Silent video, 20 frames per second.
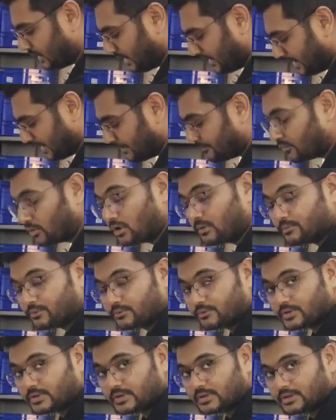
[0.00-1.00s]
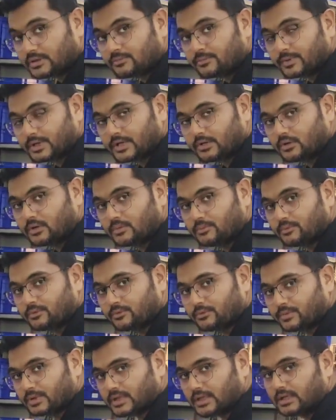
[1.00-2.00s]
and I am not pushing this particular
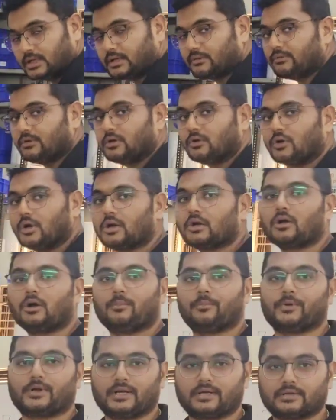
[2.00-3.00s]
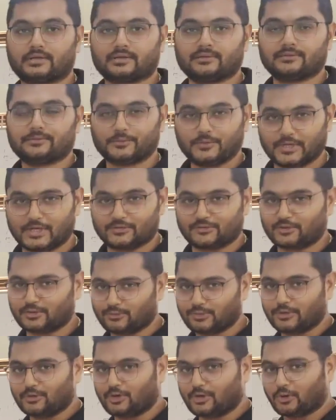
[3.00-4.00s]
push button, it will not operate. Yes, it
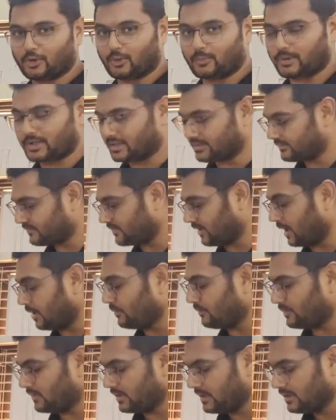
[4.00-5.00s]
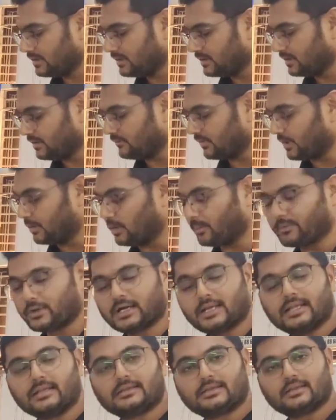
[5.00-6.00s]
will not operate. Same if I am
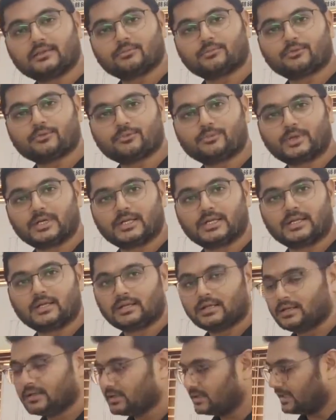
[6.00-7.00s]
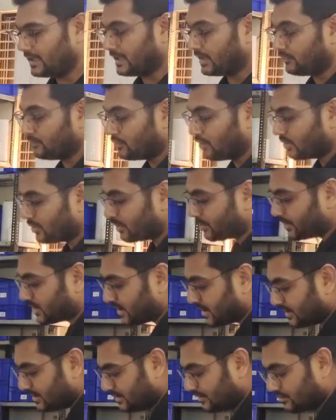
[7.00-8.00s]
operating this push button and I am not
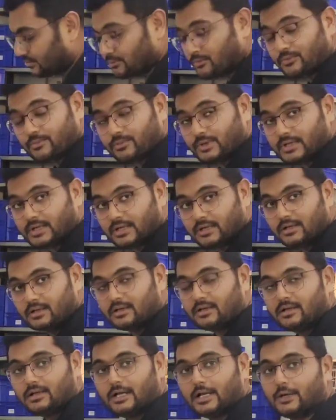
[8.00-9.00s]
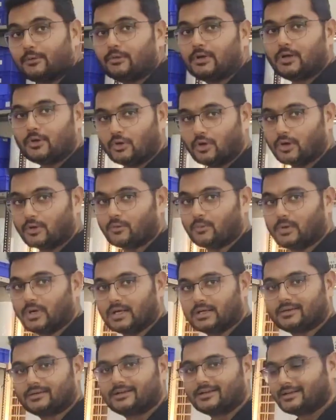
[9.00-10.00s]
operating this push button, it will not
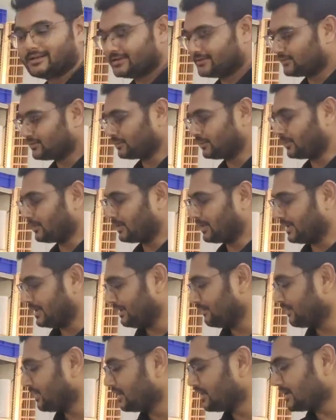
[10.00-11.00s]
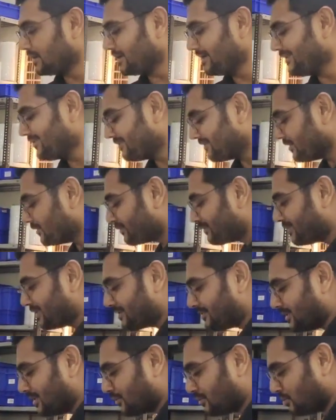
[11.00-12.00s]
work. So even the distance
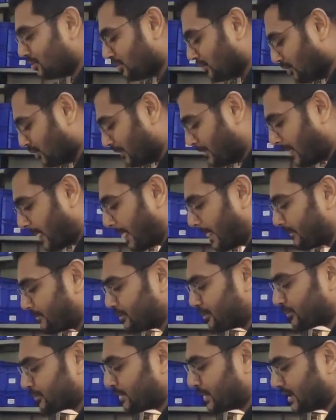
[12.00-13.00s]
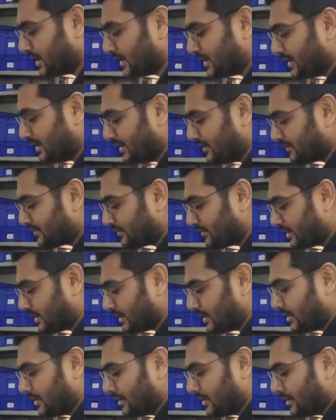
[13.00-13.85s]
between two push button is